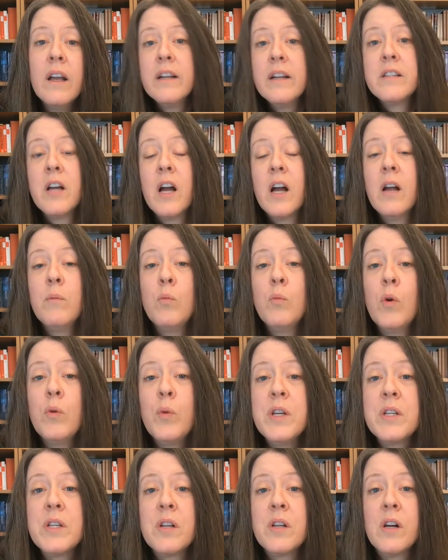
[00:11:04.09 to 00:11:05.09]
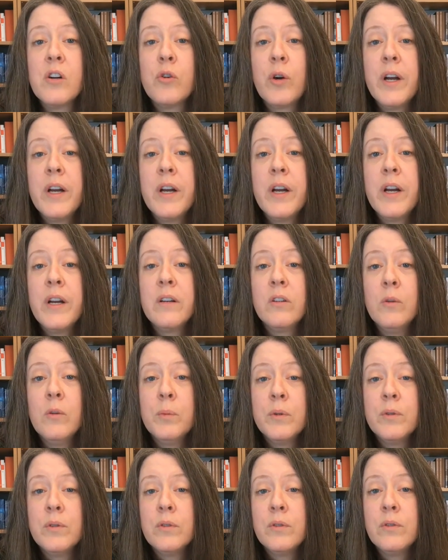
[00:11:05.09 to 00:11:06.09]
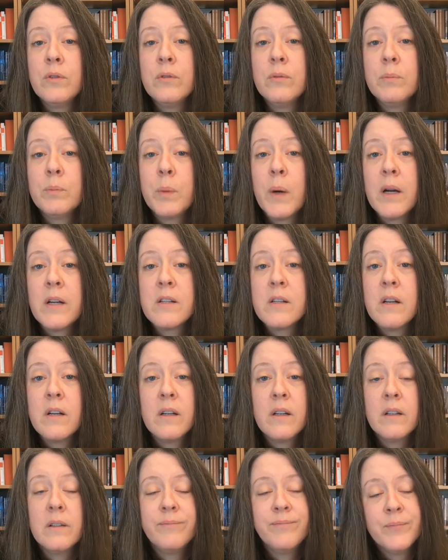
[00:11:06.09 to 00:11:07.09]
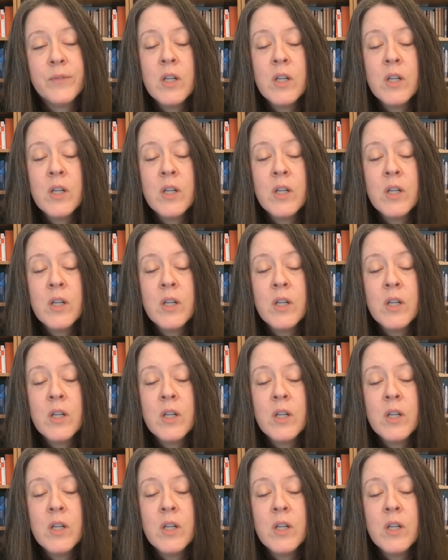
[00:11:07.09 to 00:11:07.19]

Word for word: in a time when we saw great global uh,